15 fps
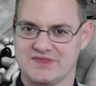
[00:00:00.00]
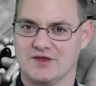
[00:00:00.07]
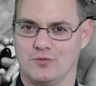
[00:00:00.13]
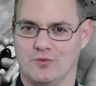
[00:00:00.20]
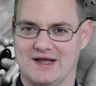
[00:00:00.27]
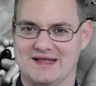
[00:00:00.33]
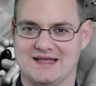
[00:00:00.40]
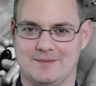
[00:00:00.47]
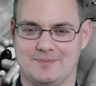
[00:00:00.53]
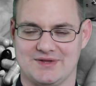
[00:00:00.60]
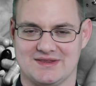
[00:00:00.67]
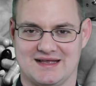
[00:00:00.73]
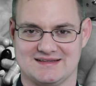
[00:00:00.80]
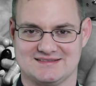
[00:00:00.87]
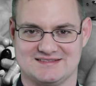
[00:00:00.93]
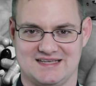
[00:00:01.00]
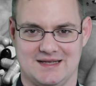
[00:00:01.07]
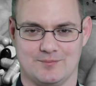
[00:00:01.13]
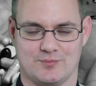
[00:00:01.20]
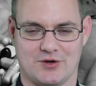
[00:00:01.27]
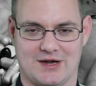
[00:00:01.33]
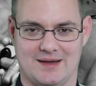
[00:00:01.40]
They'll wake up in that
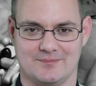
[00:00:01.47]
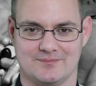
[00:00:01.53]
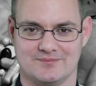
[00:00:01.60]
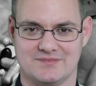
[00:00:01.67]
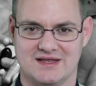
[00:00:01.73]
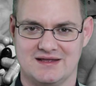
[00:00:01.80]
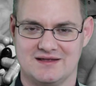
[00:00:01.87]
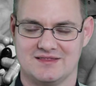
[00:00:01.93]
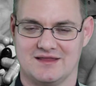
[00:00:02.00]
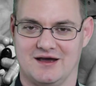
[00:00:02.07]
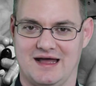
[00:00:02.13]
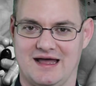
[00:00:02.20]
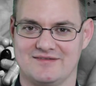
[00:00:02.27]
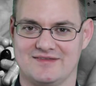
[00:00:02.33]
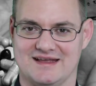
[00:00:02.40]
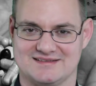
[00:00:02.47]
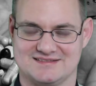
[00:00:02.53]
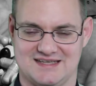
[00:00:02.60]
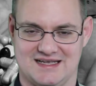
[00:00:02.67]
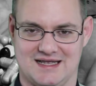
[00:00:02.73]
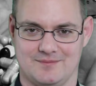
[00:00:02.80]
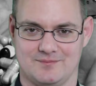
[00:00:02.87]
same problem, they'll have that
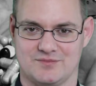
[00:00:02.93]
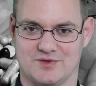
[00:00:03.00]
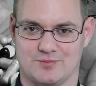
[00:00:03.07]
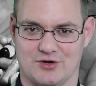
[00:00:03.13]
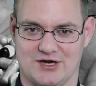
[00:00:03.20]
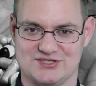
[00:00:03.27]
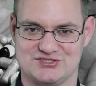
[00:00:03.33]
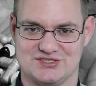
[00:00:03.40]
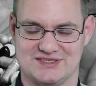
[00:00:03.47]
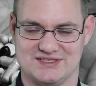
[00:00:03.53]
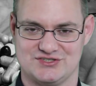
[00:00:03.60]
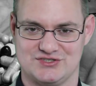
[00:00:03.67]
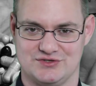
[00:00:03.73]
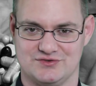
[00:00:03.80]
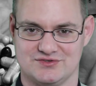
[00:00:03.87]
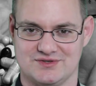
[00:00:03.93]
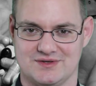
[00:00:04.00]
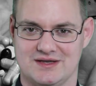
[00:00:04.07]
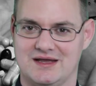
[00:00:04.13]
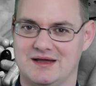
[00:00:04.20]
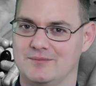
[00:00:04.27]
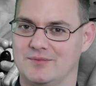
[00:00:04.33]
same depression issues,
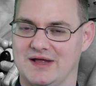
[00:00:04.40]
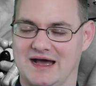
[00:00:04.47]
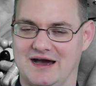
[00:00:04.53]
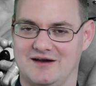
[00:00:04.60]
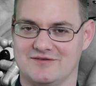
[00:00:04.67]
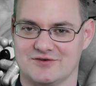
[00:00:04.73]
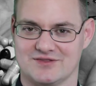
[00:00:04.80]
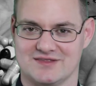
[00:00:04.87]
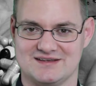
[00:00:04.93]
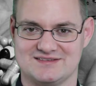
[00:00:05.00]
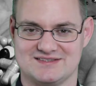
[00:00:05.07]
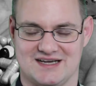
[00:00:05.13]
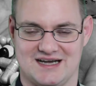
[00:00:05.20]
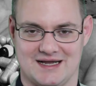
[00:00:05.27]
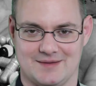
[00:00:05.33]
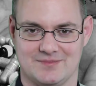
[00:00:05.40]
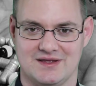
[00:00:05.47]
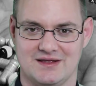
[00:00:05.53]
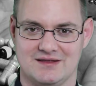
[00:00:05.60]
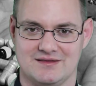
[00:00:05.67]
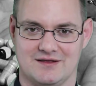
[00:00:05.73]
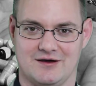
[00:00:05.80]
but however this time,
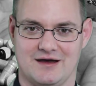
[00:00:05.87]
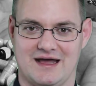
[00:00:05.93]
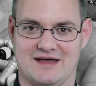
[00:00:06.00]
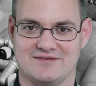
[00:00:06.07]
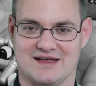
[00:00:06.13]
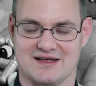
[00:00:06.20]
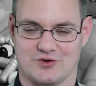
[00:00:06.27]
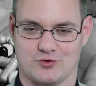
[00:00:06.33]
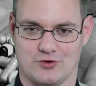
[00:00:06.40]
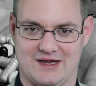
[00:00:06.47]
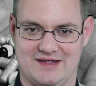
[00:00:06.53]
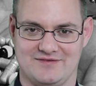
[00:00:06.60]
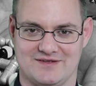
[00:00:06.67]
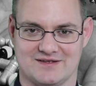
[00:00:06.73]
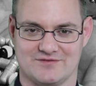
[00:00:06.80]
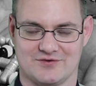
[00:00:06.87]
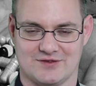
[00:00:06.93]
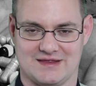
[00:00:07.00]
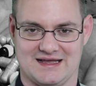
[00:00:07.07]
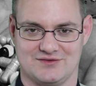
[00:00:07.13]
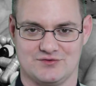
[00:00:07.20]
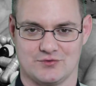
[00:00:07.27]
they'll have that craving for
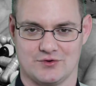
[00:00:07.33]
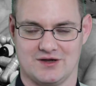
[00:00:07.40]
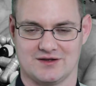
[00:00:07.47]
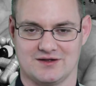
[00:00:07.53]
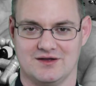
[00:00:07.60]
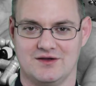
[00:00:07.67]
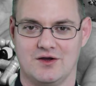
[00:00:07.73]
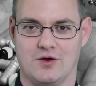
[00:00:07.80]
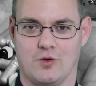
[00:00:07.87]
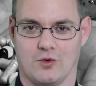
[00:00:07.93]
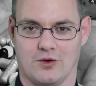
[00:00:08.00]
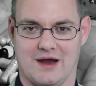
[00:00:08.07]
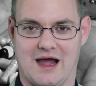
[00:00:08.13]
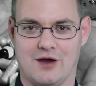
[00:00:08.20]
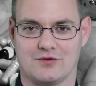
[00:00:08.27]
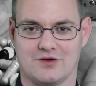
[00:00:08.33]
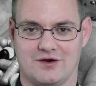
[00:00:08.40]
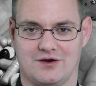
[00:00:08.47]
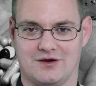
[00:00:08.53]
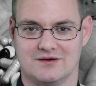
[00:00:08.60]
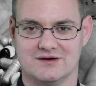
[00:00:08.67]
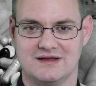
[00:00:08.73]
that drug or
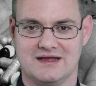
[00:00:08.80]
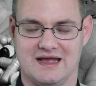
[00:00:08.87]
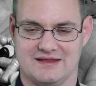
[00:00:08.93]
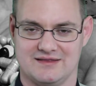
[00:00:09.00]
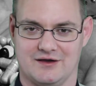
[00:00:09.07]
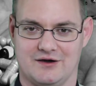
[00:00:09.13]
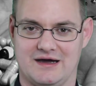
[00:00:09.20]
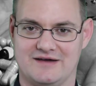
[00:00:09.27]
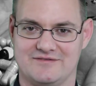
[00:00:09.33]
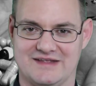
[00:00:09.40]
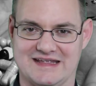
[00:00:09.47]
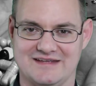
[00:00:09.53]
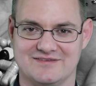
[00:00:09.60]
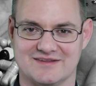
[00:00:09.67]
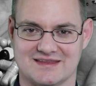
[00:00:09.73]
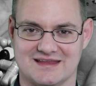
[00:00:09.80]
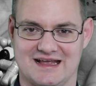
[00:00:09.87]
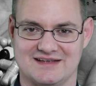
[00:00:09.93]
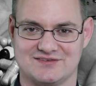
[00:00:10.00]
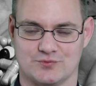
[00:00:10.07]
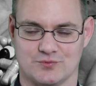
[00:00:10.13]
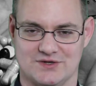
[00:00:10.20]
alcohol, and they'll have even
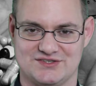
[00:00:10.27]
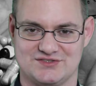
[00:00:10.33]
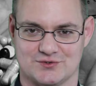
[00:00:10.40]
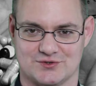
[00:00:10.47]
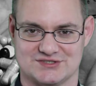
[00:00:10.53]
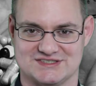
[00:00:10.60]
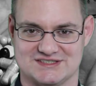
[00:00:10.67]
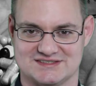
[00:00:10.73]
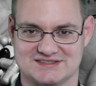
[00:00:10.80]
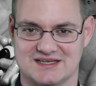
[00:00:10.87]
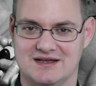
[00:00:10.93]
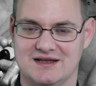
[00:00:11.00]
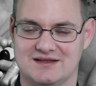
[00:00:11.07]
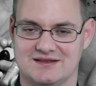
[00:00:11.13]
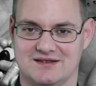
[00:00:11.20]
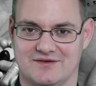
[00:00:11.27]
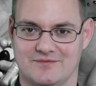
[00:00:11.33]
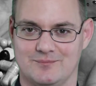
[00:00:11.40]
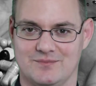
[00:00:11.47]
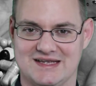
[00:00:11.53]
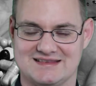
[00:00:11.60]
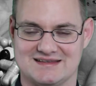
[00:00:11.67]
less resources to
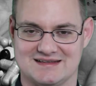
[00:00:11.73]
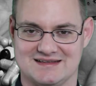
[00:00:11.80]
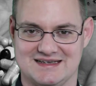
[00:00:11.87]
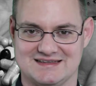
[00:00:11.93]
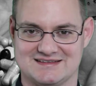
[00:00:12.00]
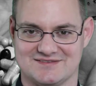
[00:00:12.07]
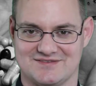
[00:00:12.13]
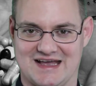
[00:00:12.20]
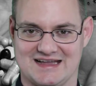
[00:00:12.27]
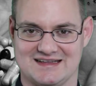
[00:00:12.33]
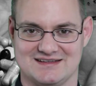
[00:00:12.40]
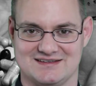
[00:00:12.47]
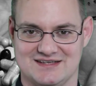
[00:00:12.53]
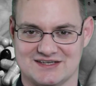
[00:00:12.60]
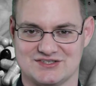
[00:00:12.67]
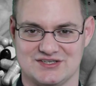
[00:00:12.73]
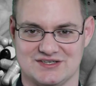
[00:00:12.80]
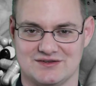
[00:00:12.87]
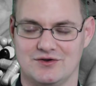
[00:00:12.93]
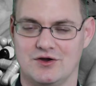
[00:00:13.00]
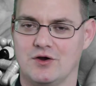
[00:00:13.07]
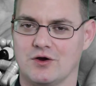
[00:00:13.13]
meet the needs of that
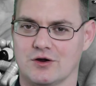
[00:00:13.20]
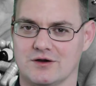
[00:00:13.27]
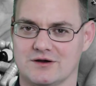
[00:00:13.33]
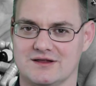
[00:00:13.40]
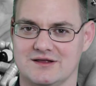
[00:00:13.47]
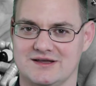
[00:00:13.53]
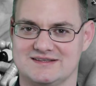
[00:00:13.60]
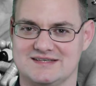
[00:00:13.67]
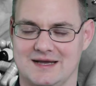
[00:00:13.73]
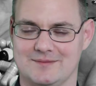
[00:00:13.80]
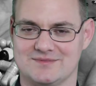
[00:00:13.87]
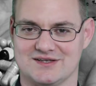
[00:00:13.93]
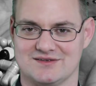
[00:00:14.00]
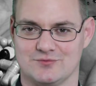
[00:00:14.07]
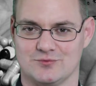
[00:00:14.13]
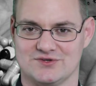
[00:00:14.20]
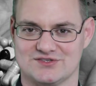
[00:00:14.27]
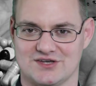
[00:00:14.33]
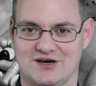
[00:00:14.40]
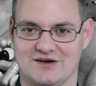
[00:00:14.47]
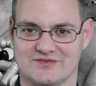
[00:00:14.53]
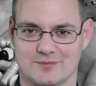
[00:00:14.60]
addiction or the attempt to
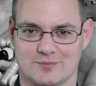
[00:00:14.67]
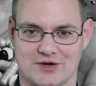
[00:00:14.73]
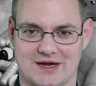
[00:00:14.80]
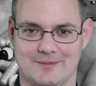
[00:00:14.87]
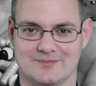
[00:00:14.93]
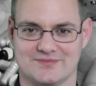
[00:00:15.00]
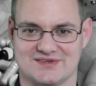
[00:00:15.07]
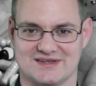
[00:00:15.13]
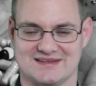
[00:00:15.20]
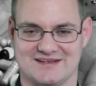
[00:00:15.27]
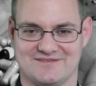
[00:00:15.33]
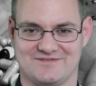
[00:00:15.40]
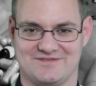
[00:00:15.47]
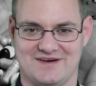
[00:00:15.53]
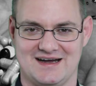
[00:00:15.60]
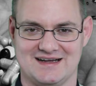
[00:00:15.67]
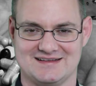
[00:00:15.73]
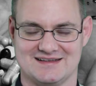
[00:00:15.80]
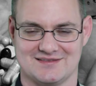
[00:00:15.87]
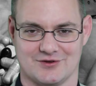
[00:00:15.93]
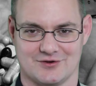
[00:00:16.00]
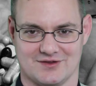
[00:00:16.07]
resolve the problems that they find
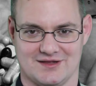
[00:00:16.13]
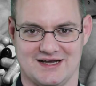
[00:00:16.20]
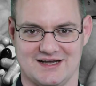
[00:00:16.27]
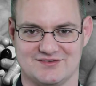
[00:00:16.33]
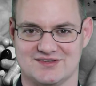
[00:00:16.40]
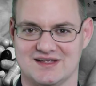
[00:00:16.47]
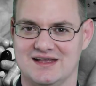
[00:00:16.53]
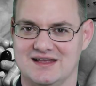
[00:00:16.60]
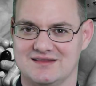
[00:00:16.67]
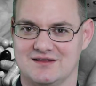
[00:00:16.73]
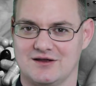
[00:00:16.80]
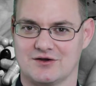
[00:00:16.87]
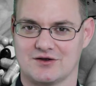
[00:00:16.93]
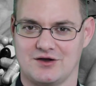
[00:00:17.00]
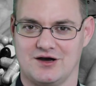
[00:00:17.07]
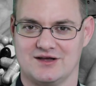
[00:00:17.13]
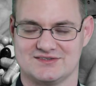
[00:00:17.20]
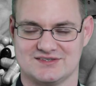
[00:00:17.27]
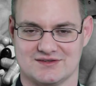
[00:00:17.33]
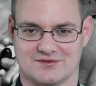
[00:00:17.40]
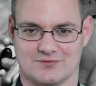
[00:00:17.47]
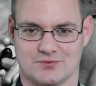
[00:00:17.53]
in their lives that are
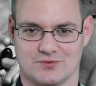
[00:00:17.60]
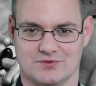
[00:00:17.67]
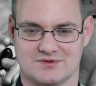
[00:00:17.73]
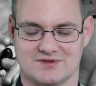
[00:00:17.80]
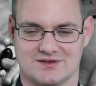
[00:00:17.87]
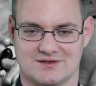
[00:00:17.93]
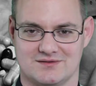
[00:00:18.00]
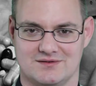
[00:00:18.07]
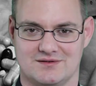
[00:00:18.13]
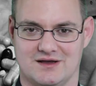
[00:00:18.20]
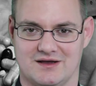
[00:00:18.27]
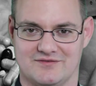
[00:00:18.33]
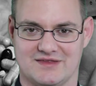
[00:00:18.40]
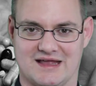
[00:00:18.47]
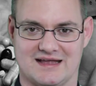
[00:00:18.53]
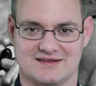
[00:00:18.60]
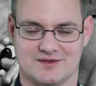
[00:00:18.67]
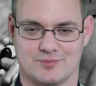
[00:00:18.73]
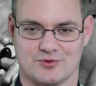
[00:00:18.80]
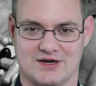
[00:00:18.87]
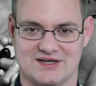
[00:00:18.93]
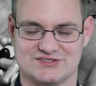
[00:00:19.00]
causing the root of that
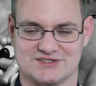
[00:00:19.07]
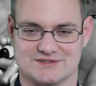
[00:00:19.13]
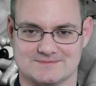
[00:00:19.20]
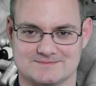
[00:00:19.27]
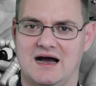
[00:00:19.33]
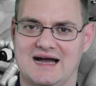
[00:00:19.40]
depression.